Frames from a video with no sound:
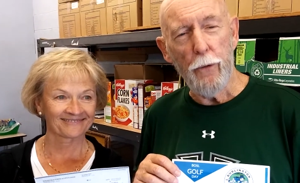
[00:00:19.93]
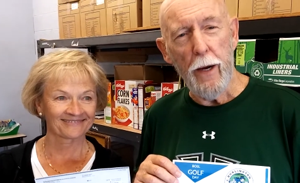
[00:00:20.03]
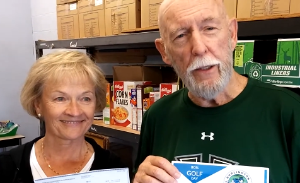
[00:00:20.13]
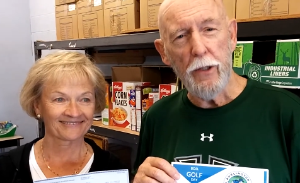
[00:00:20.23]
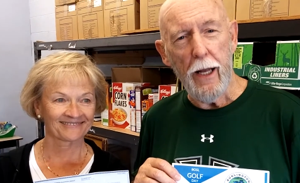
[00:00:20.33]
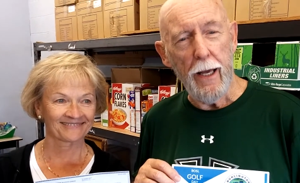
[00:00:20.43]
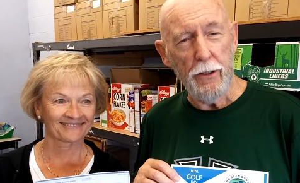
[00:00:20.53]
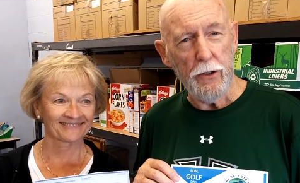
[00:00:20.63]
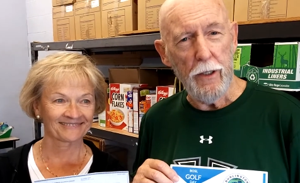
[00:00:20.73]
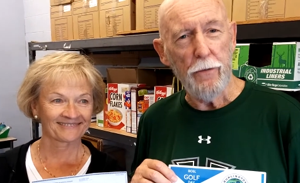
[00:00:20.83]
Speaker 1: friends that I
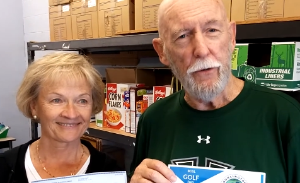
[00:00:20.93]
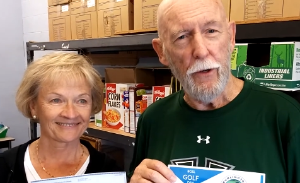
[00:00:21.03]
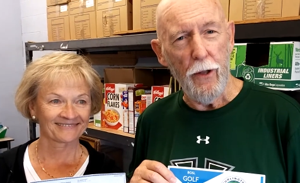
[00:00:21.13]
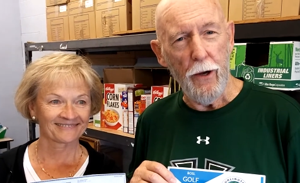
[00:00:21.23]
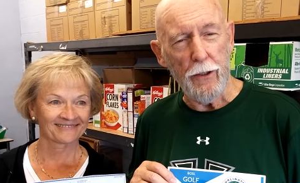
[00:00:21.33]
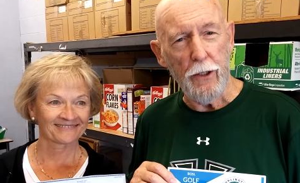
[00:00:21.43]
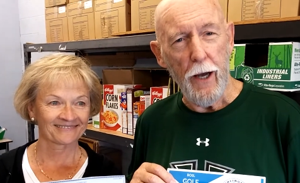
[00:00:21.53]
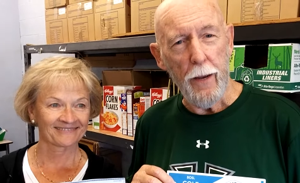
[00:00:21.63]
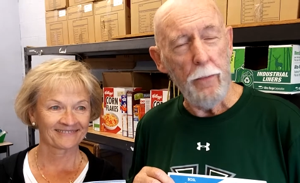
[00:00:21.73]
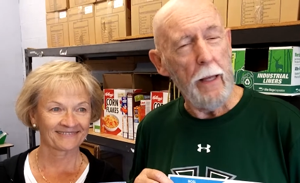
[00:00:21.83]
hadn't seen for a long
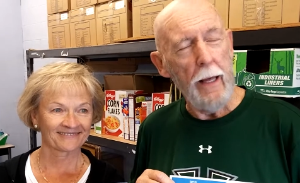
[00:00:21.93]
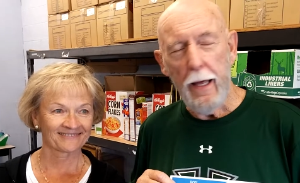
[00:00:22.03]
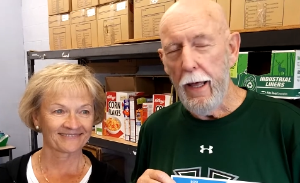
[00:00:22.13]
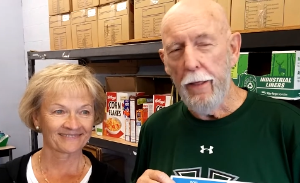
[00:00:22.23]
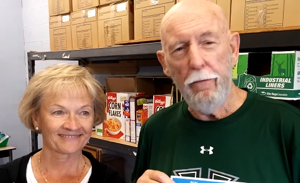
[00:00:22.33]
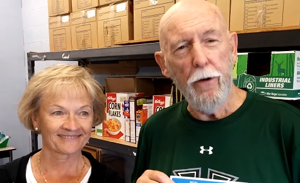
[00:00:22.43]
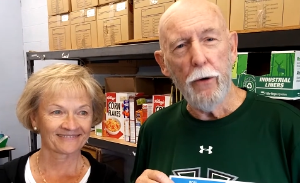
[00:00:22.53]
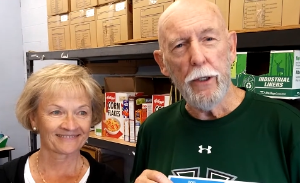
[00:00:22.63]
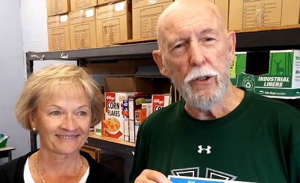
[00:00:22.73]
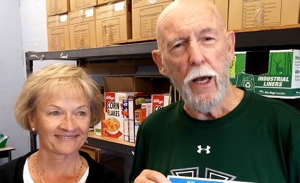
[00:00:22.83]
time.
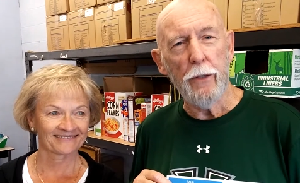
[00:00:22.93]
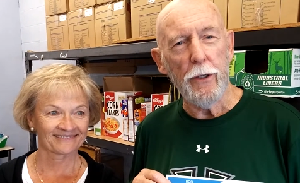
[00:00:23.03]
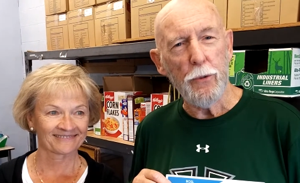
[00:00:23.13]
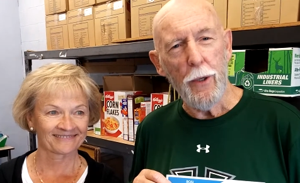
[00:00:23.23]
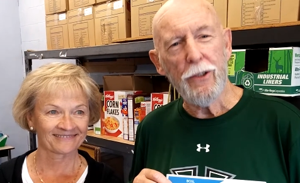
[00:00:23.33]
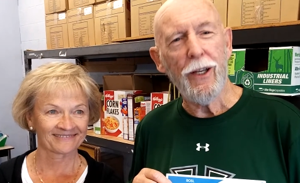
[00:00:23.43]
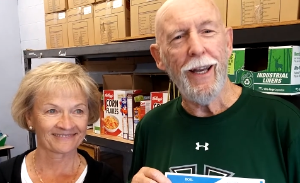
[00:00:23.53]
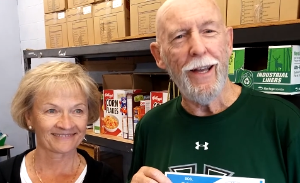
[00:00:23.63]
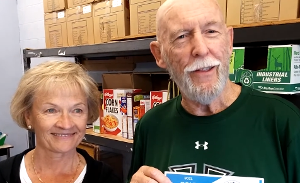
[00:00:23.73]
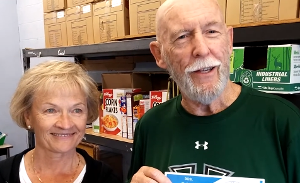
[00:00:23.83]
Very generous once
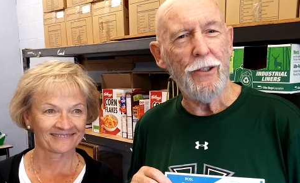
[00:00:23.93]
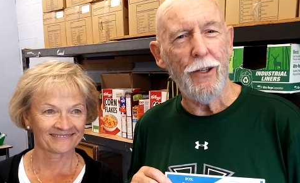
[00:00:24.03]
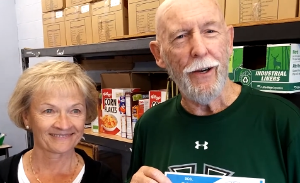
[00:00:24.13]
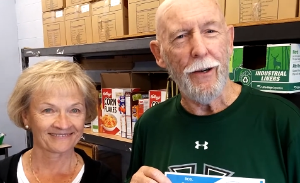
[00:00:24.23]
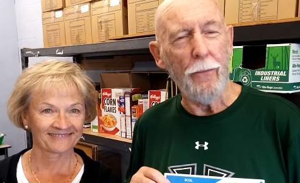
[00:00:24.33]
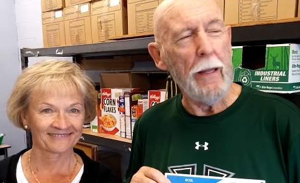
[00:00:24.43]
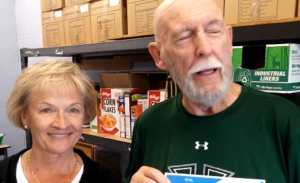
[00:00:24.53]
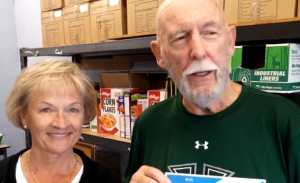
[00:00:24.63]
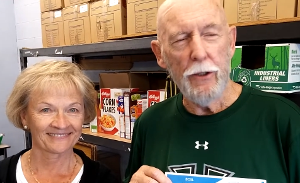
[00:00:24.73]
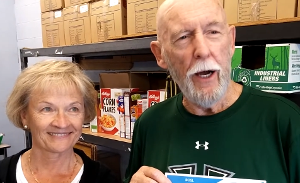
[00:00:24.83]
again this year.
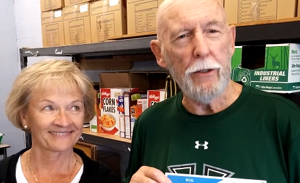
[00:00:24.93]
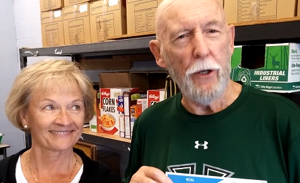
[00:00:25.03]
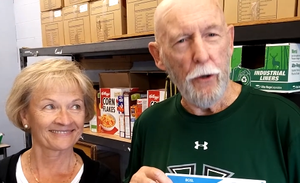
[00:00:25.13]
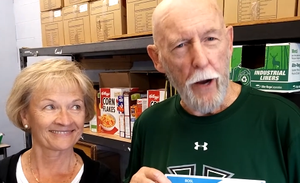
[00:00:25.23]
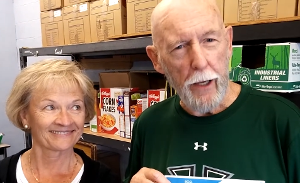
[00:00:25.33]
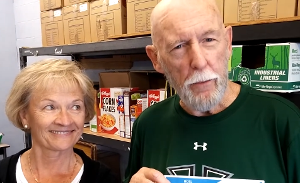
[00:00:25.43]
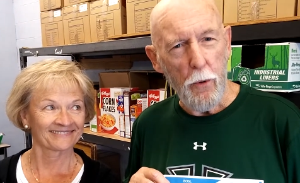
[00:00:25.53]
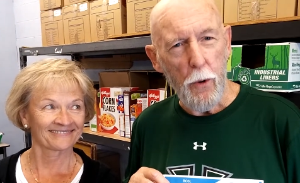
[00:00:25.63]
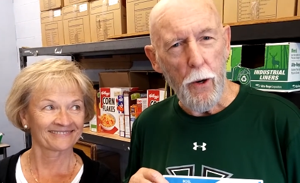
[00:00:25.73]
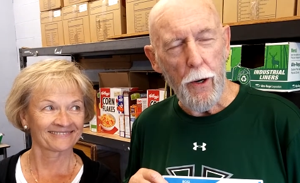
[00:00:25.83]
Talked to Greg
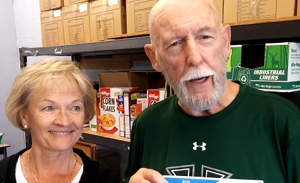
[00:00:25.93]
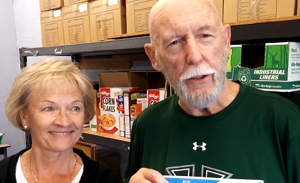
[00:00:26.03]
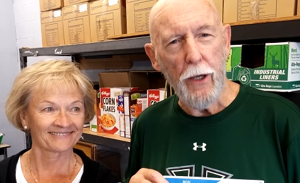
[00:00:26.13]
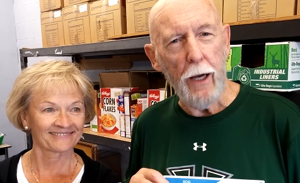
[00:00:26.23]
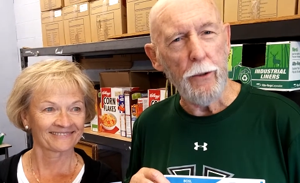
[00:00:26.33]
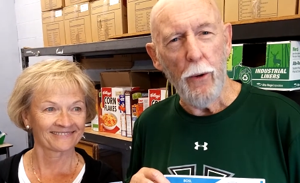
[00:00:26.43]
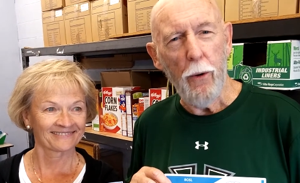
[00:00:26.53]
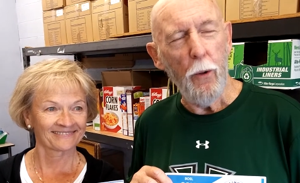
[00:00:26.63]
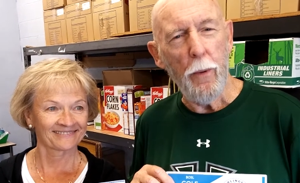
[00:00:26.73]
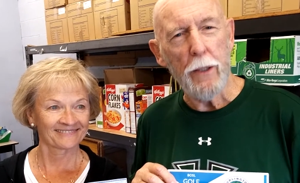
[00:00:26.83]
Moore. I talked to a
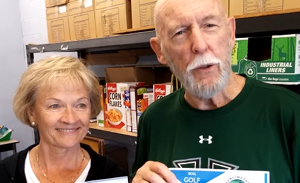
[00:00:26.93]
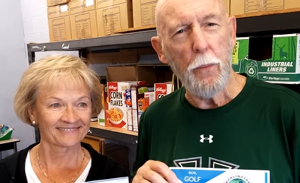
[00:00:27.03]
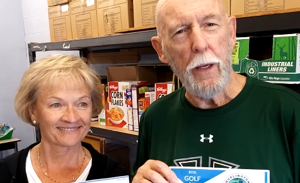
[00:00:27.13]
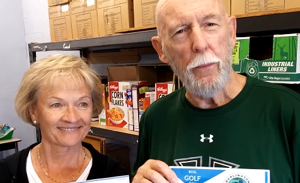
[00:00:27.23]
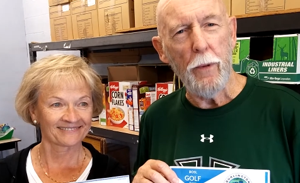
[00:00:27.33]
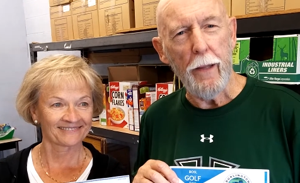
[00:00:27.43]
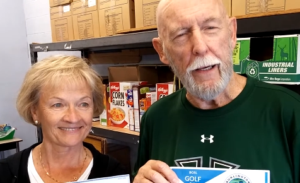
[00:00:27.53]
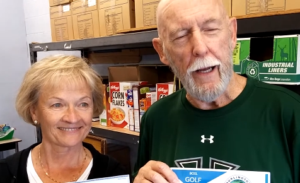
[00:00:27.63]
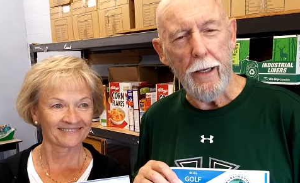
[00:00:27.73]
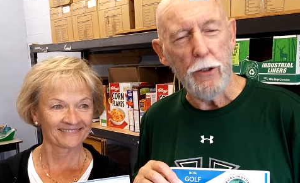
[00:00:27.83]
whole bunch of people
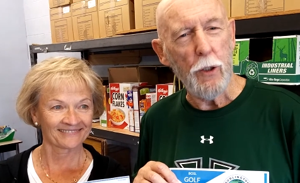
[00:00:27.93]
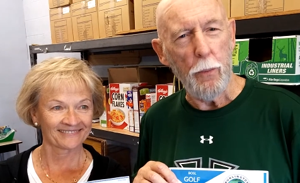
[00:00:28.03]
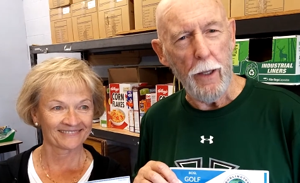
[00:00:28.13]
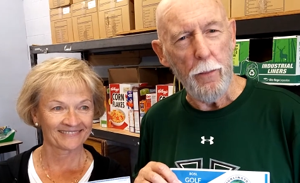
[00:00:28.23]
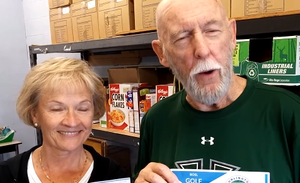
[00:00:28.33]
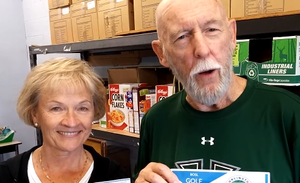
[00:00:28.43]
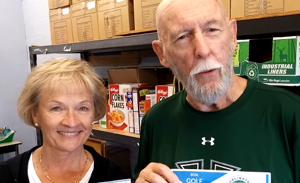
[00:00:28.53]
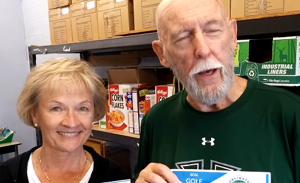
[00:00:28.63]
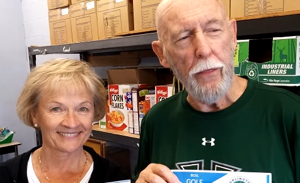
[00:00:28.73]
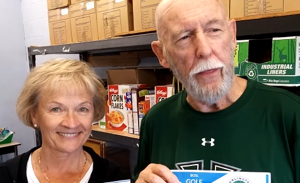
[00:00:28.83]
that I used to play ball
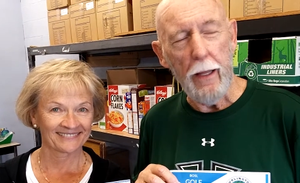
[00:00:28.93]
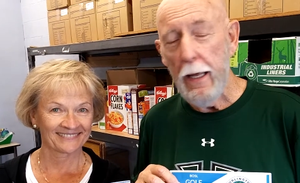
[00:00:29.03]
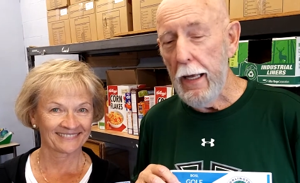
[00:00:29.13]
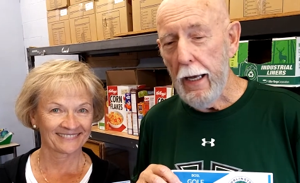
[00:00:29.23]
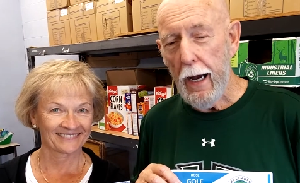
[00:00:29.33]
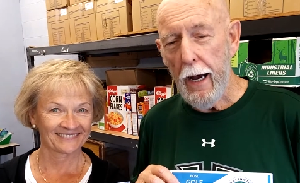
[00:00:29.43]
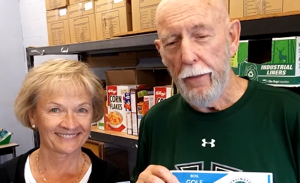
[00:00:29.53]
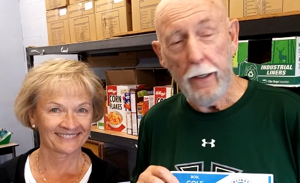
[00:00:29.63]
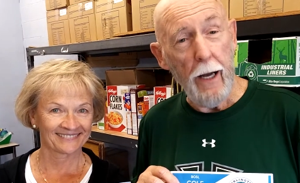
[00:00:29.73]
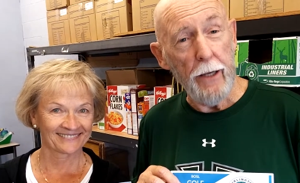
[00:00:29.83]
with. Uh,
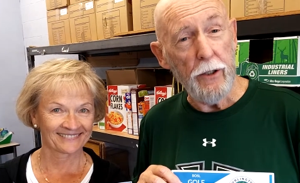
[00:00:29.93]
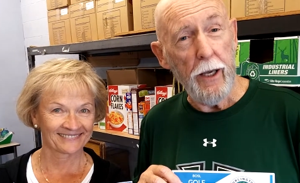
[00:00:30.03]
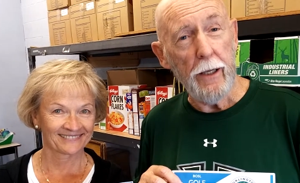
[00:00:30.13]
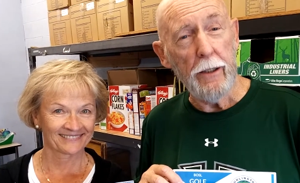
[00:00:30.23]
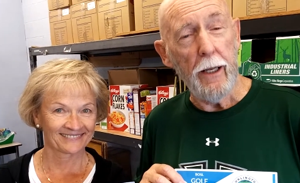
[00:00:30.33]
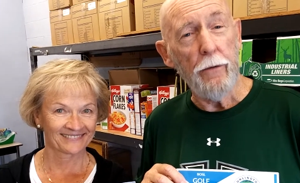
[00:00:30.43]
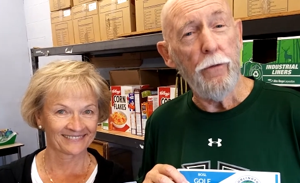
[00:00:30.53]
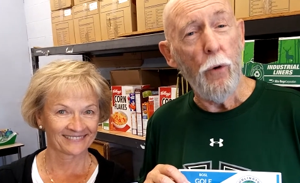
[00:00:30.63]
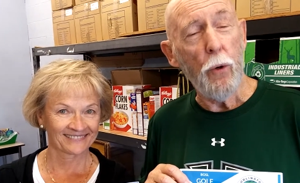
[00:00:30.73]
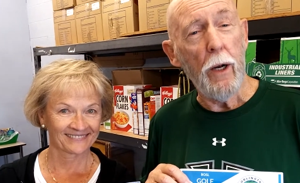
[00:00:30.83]
the guys kicked in
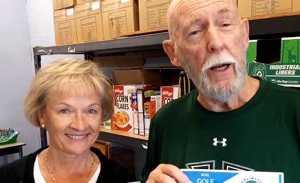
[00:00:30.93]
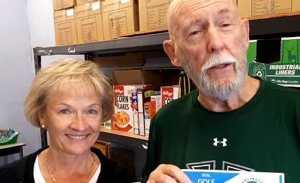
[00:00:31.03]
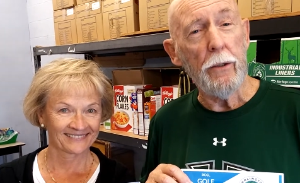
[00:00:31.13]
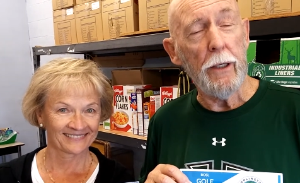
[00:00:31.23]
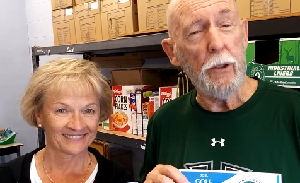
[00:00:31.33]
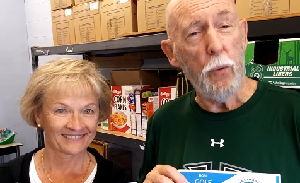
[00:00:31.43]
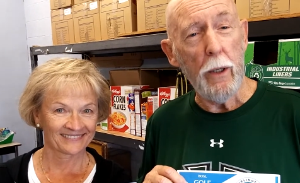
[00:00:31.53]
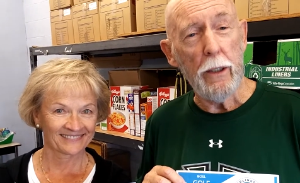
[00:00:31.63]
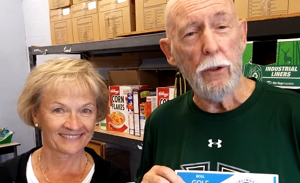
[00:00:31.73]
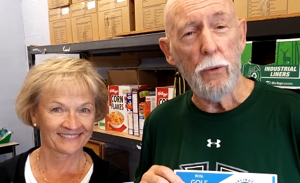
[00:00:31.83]

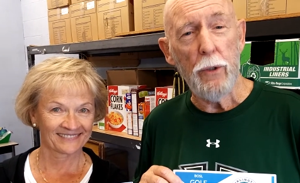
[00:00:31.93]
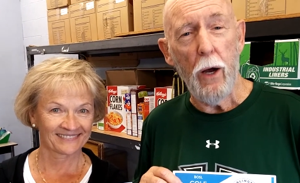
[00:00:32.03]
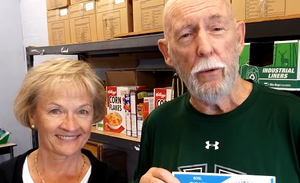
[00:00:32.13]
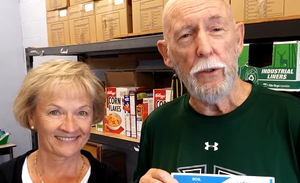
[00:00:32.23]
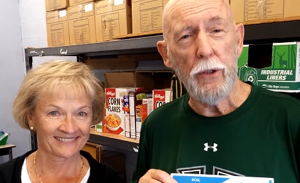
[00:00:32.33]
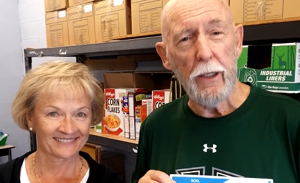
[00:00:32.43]
$422